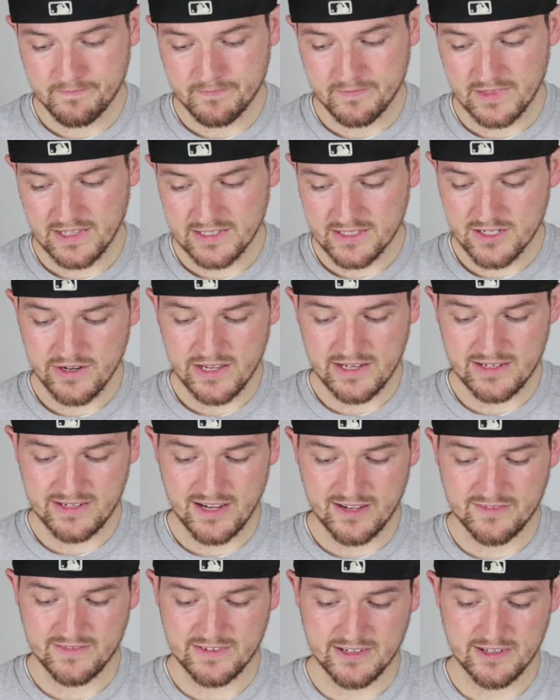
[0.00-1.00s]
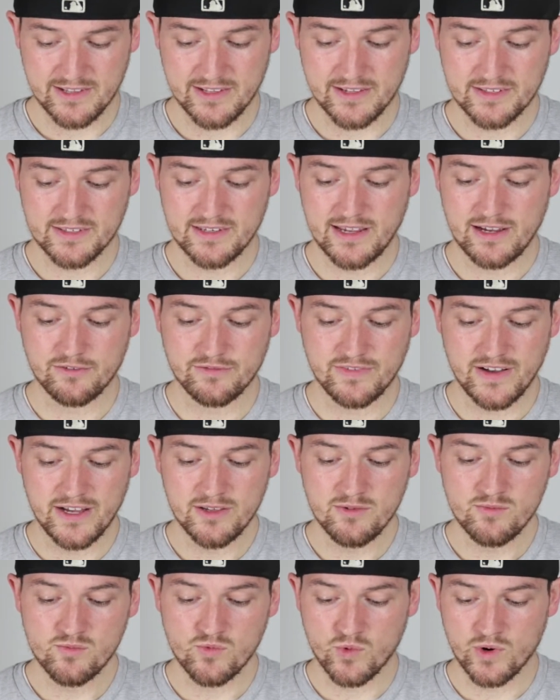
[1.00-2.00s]
let's go ahead and dive into this. Now,
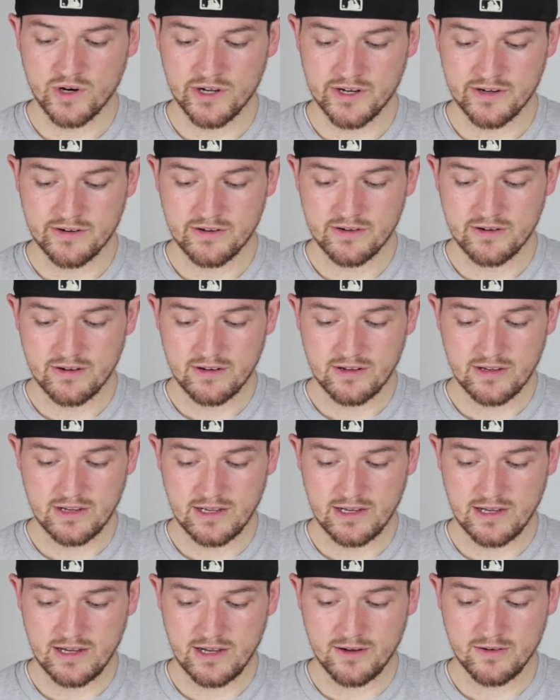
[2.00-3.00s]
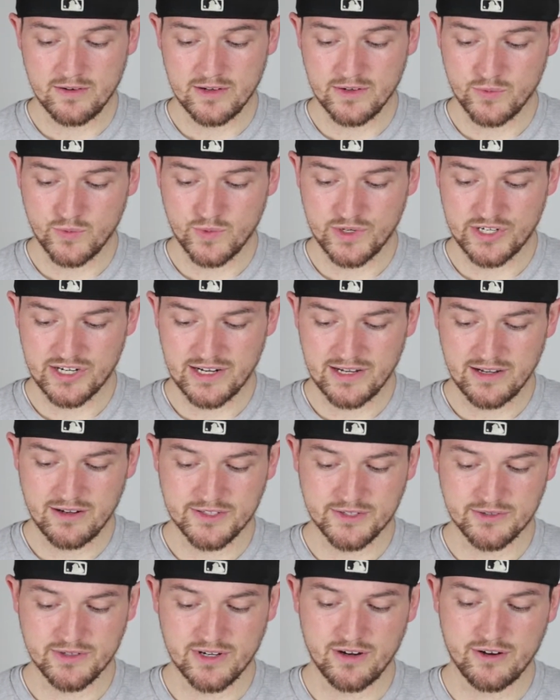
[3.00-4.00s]
volume 1, which I
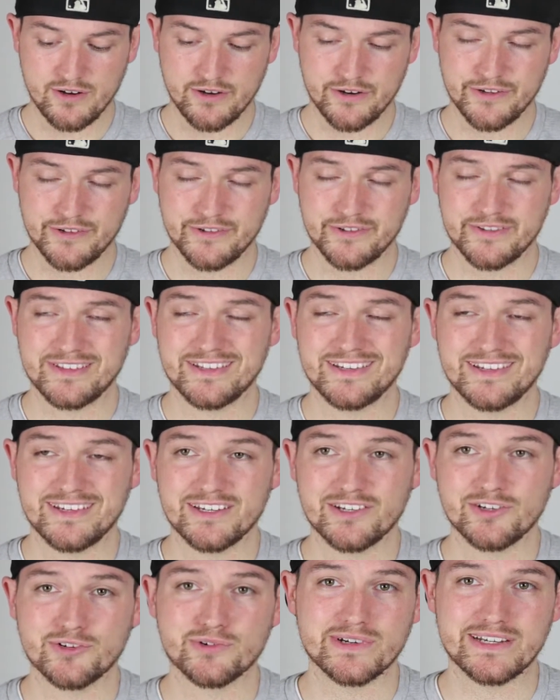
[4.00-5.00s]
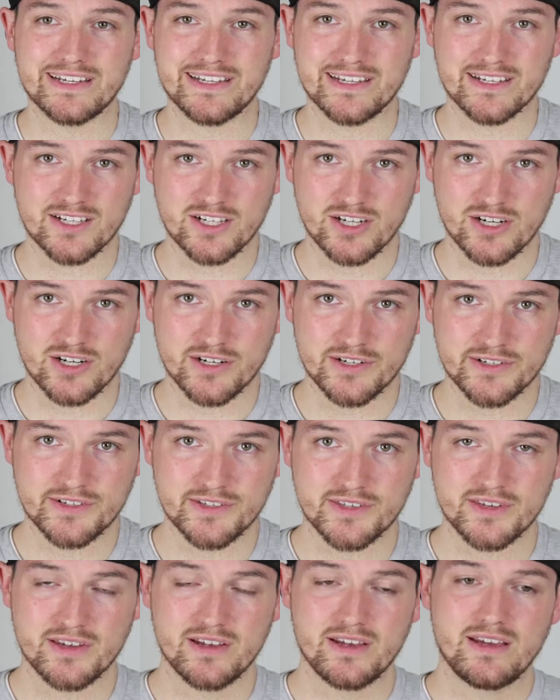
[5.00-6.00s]
also call the ingredient
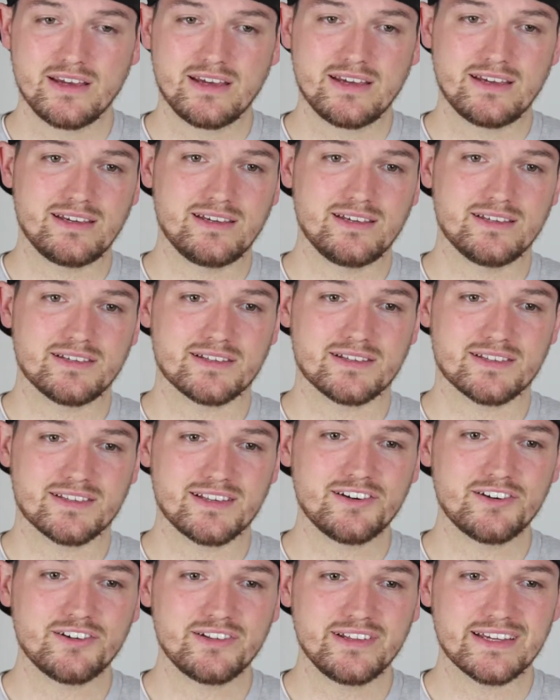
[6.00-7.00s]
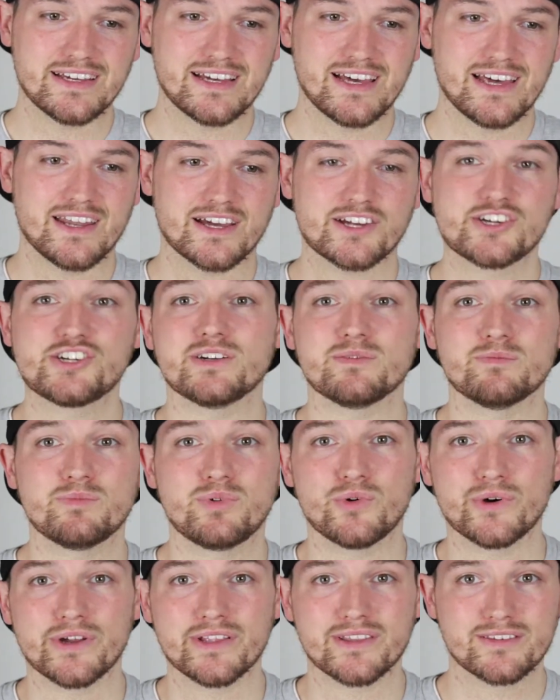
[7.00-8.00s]
cards, is essentially connection
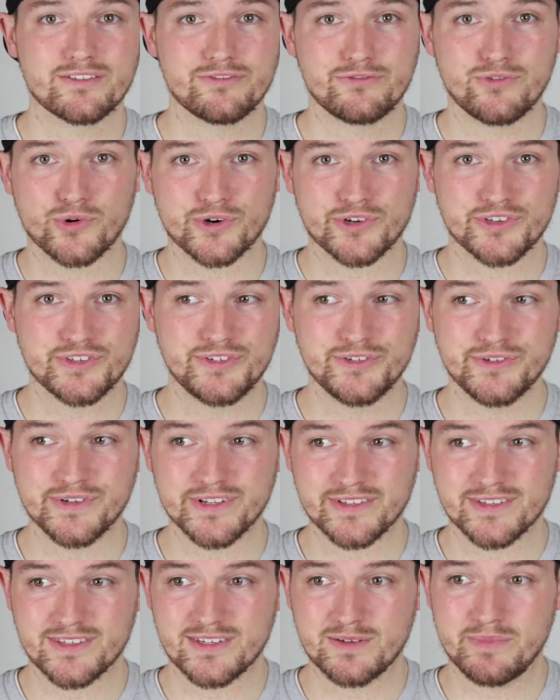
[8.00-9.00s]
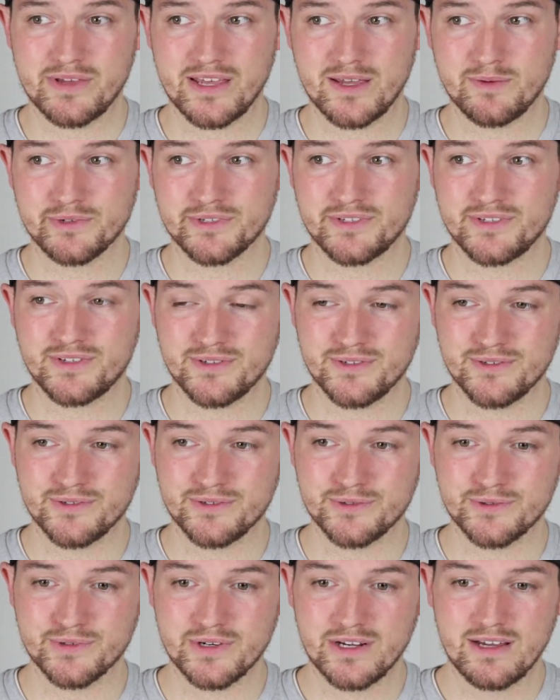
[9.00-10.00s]
points for students to be able
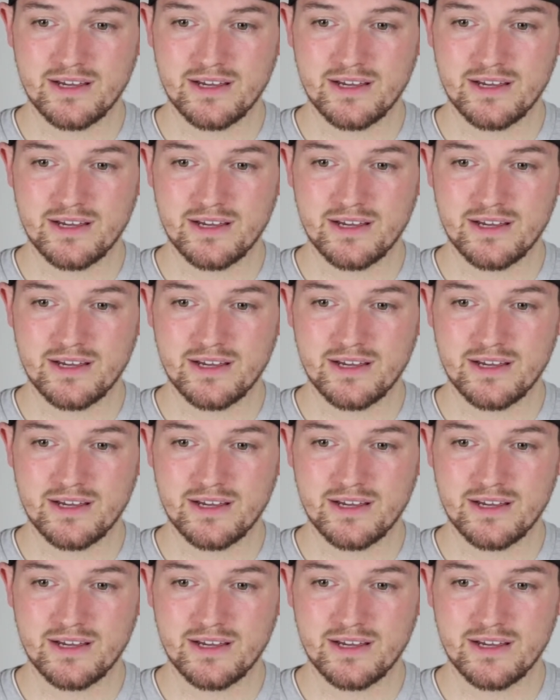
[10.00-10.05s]
to,